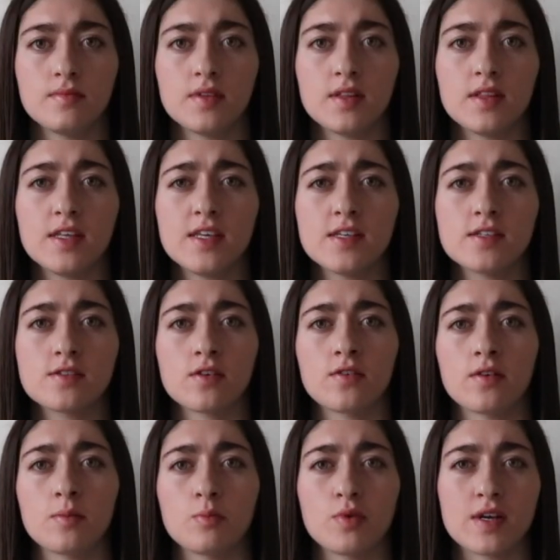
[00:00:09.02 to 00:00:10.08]
These are
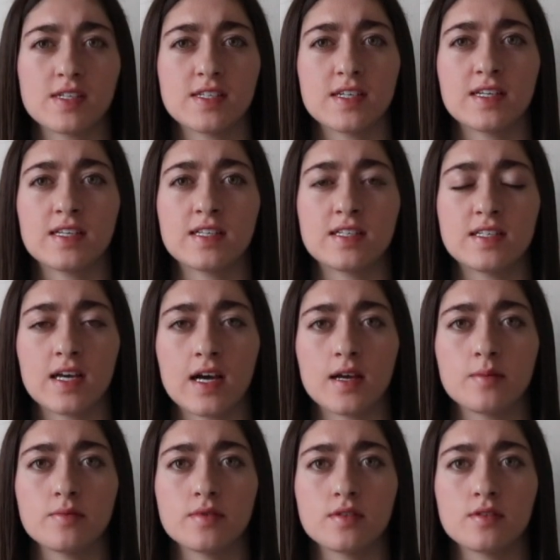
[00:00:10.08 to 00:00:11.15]
unprecedented
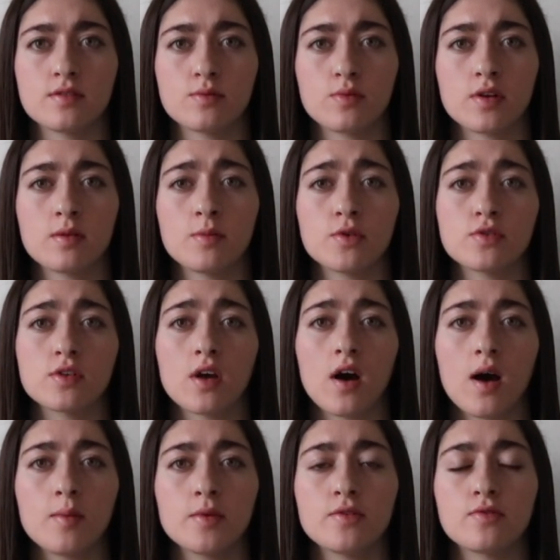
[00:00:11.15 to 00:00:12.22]
times is one of the most
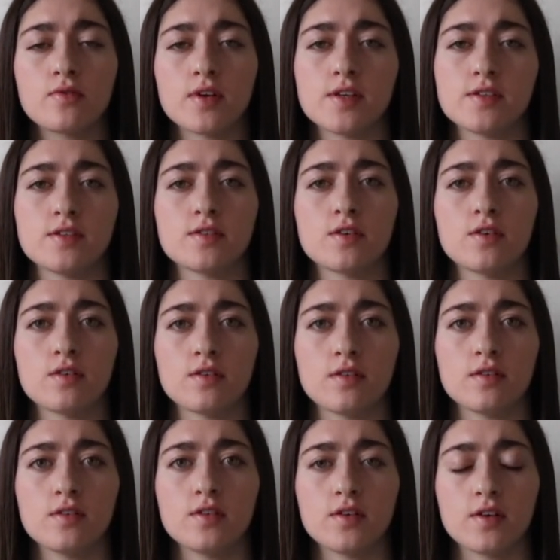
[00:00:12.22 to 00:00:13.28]
common phrases
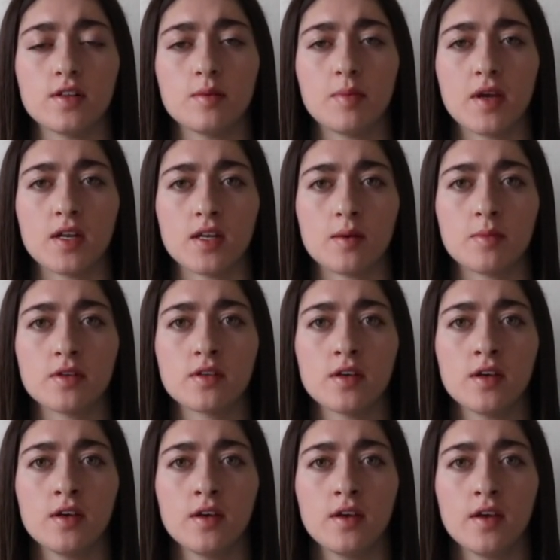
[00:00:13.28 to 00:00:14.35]
heard during the pandemic.
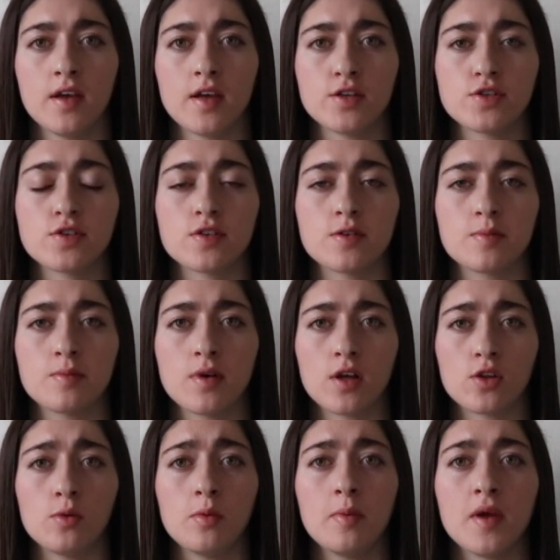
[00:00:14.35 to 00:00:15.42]
And sure, a
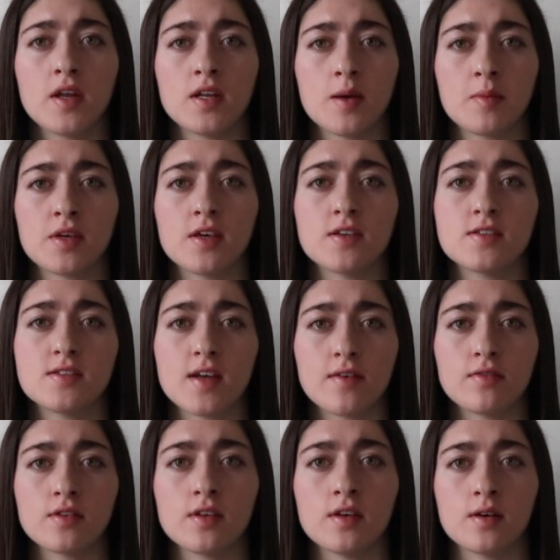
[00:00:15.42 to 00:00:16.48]
global pandemic is
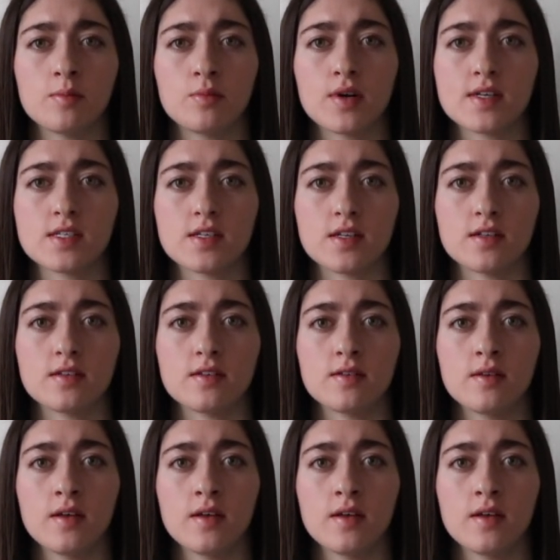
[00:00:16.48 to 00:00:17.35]
definitely unprecedented,